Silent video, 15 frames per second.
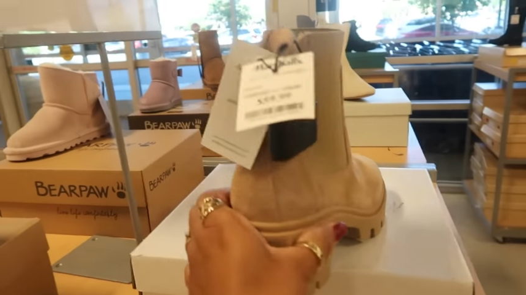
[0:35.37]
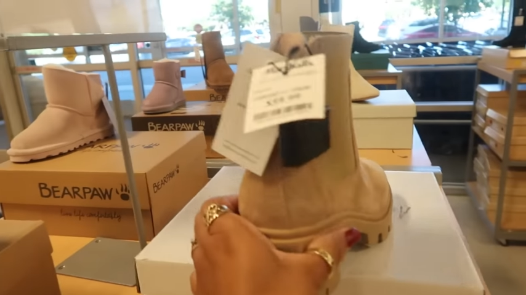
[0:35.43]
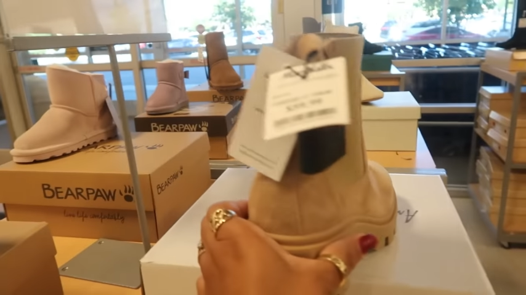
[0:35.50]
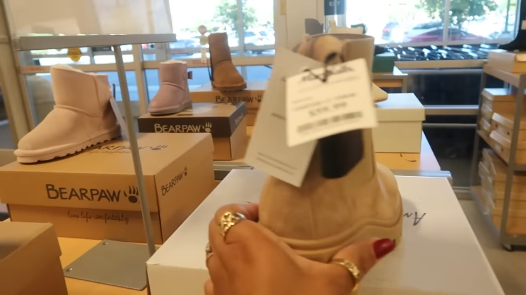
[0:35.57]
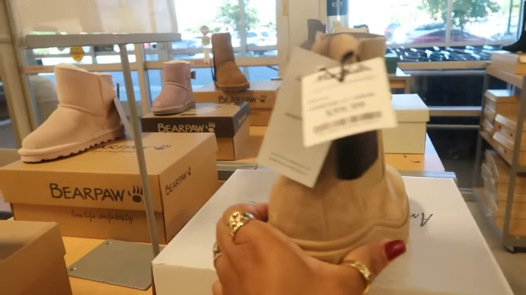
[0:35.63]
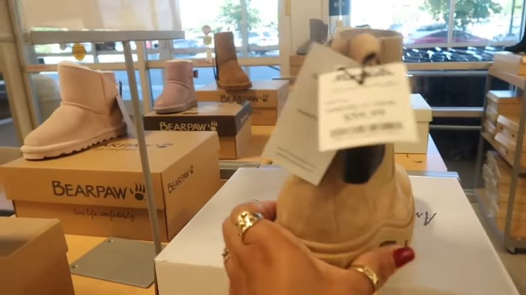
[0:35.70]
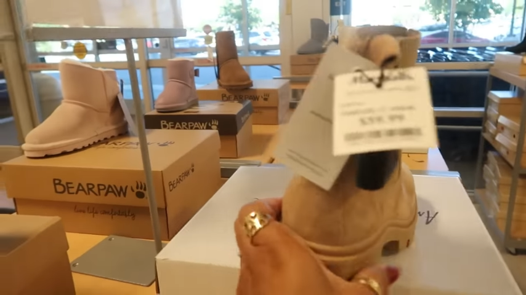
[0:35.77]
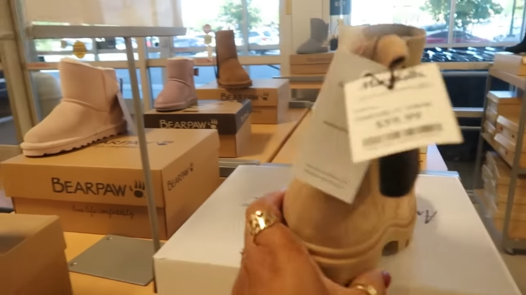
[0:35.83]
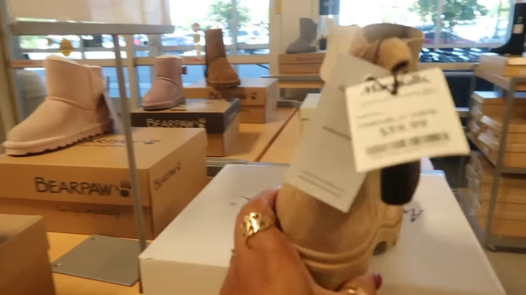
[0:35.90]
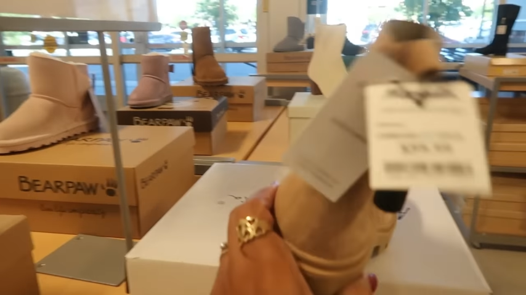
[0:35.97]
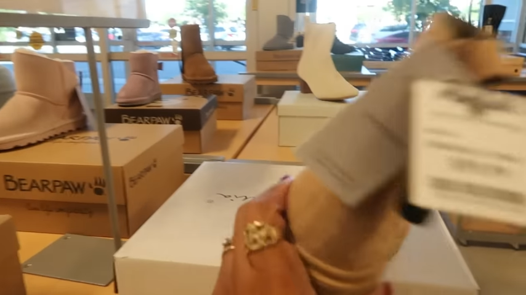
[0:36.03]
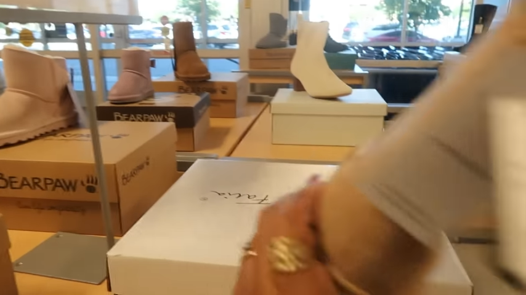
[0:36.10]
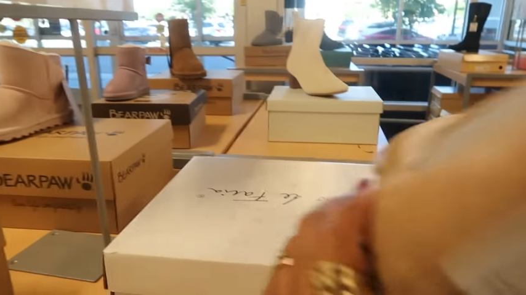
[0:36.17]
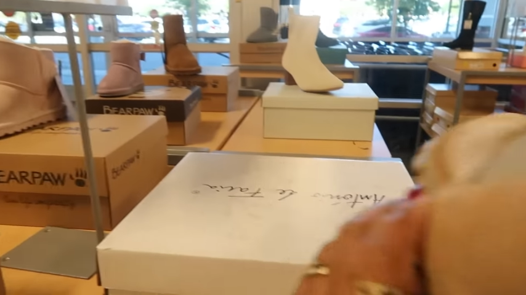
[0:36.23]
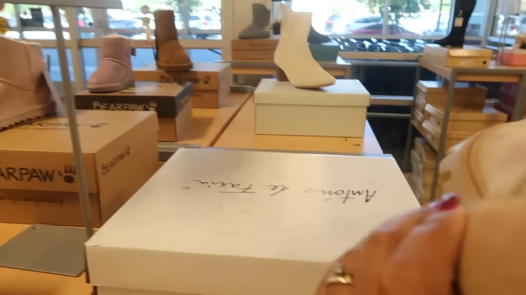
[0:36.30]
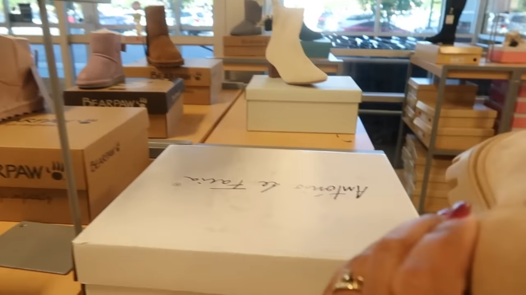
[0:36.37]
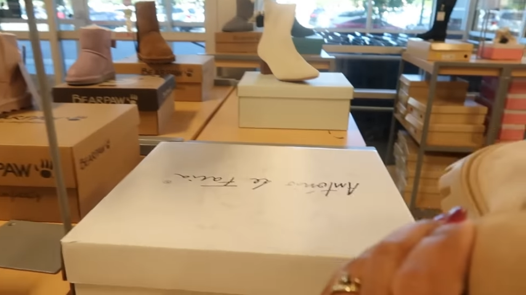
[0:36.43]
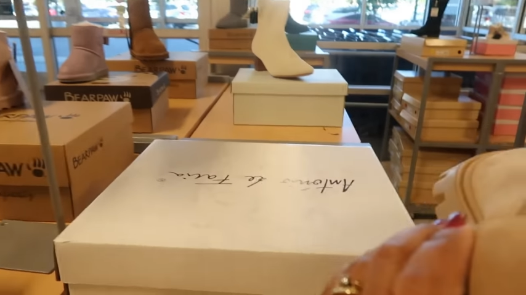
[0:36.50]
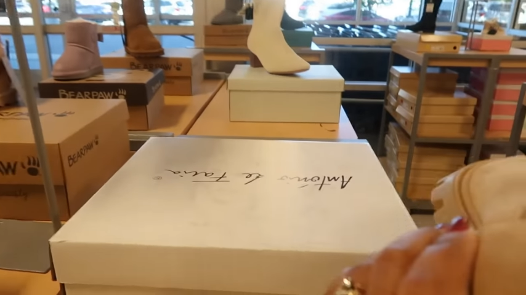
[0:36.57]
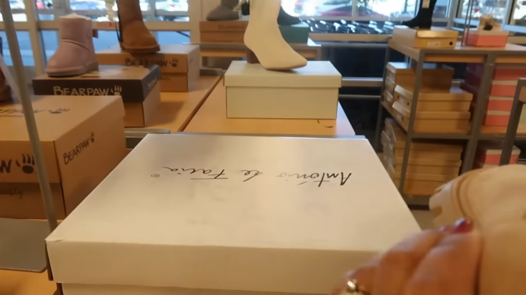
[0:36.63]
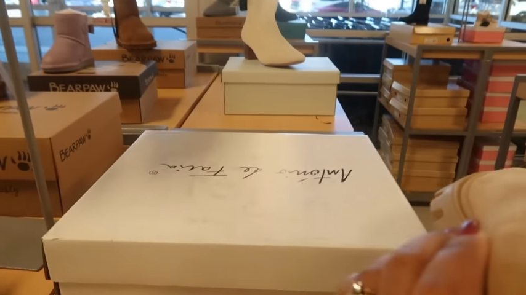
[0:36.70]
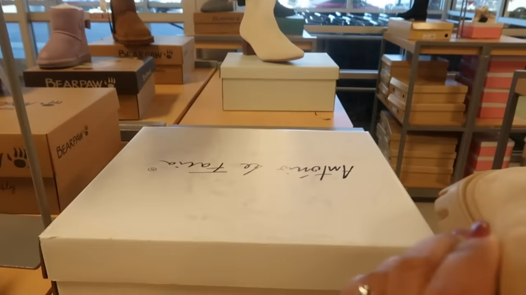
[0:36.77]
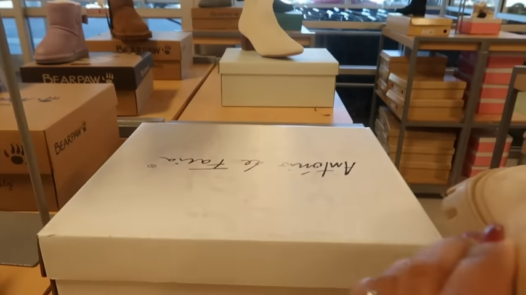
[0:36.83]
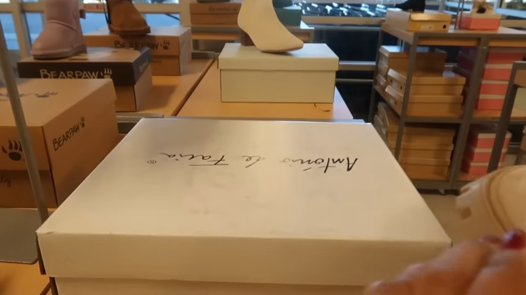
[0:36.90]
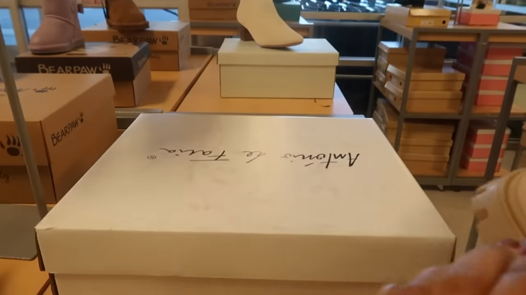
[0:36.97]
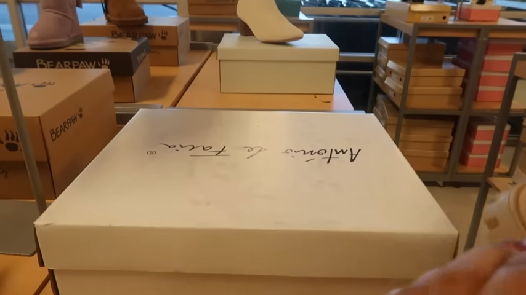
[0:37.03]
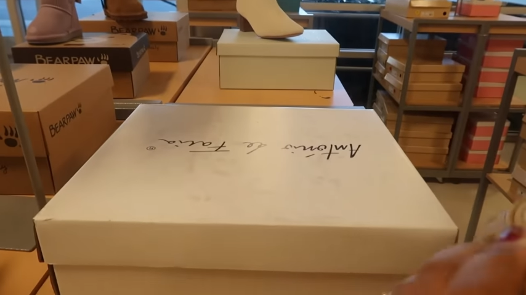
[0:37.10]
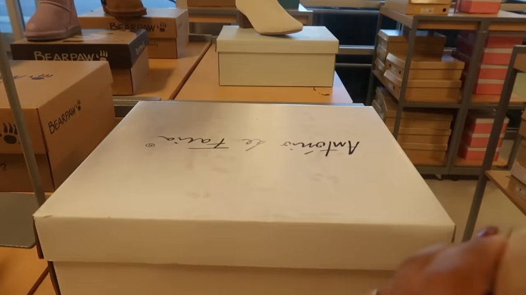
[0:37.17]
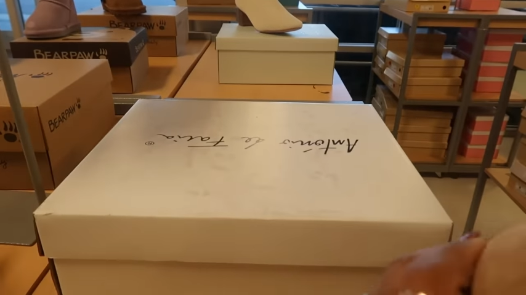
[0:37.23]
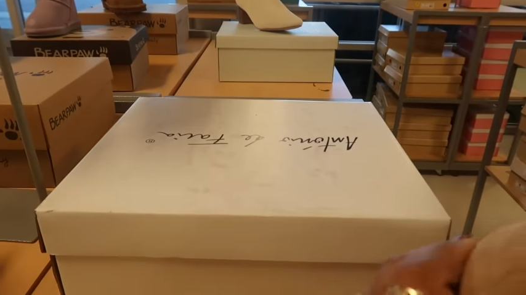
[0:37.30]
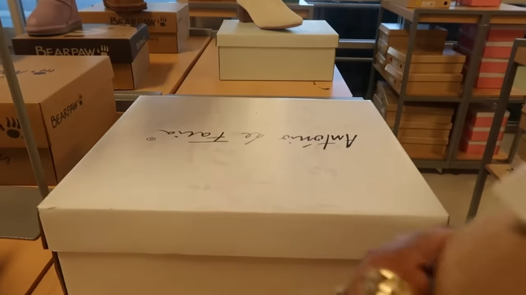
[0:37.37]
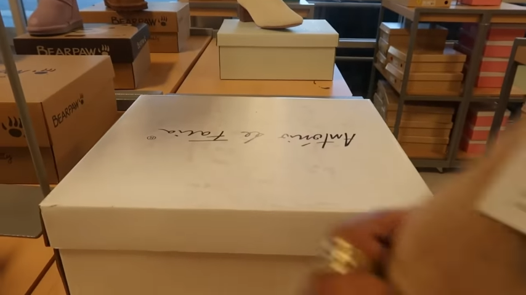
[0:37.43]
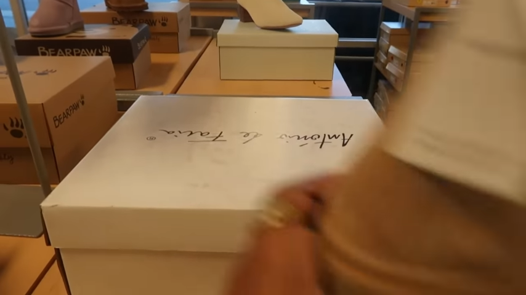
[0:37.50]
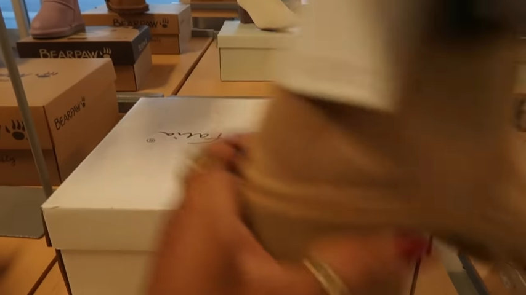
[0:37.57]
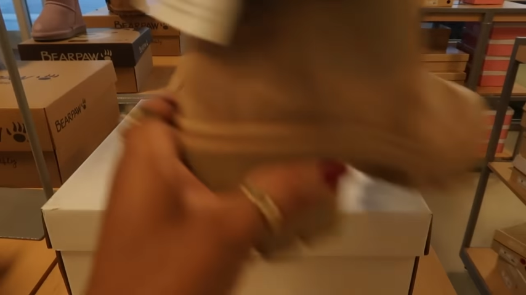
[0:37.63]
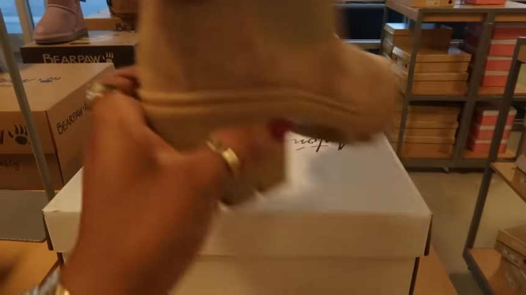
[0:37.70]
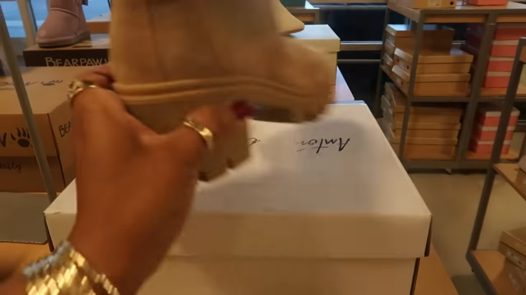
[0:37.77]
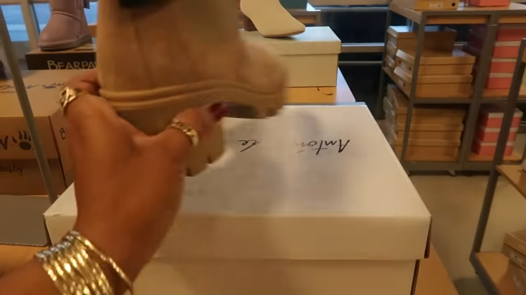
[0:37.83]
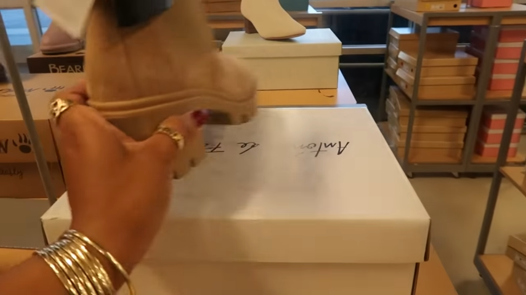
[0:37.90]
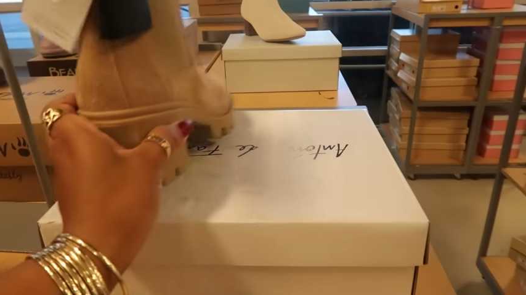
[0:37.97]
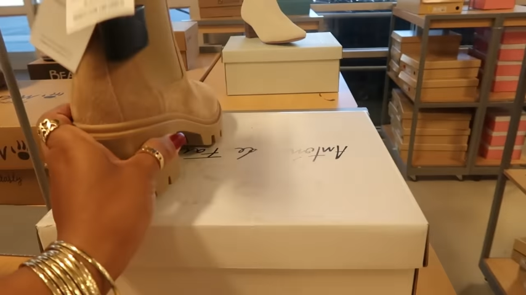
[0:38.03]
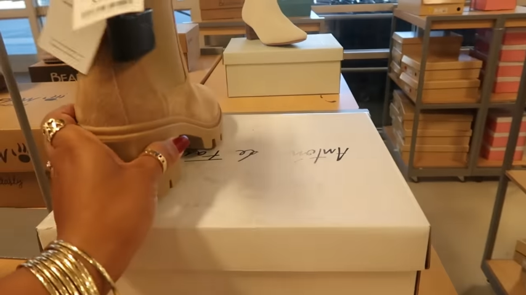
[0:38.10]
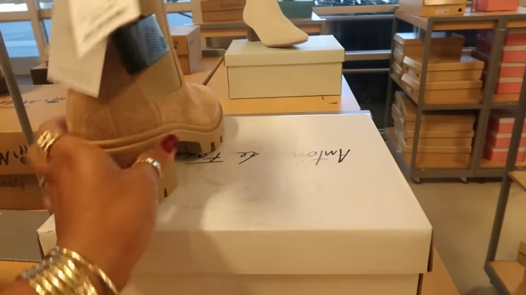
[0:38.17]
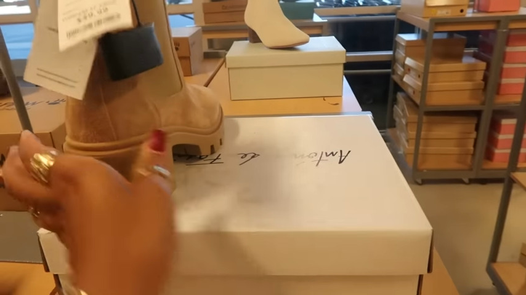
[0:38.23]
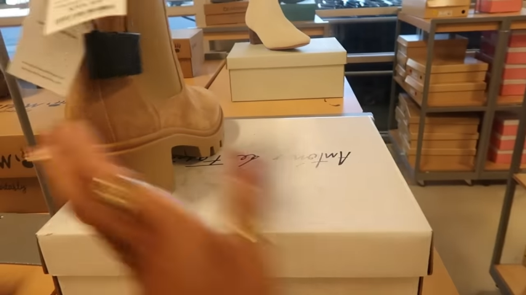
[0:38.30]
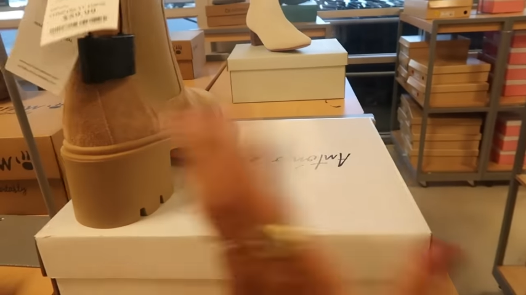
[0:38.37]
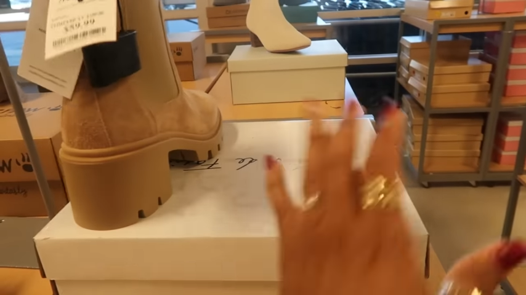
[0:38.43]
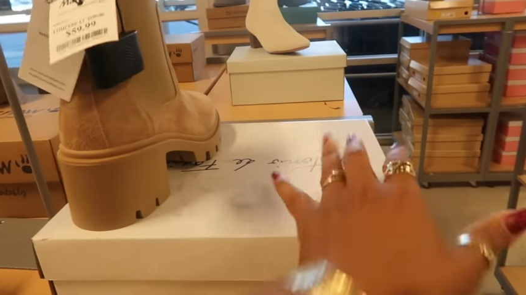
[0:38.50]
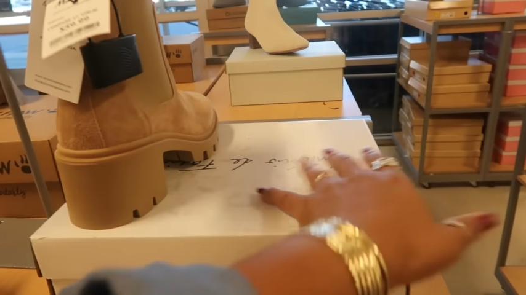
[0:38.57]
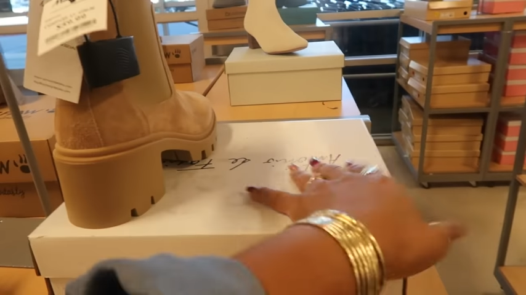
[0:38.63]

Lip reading: [unreadable: no face in view]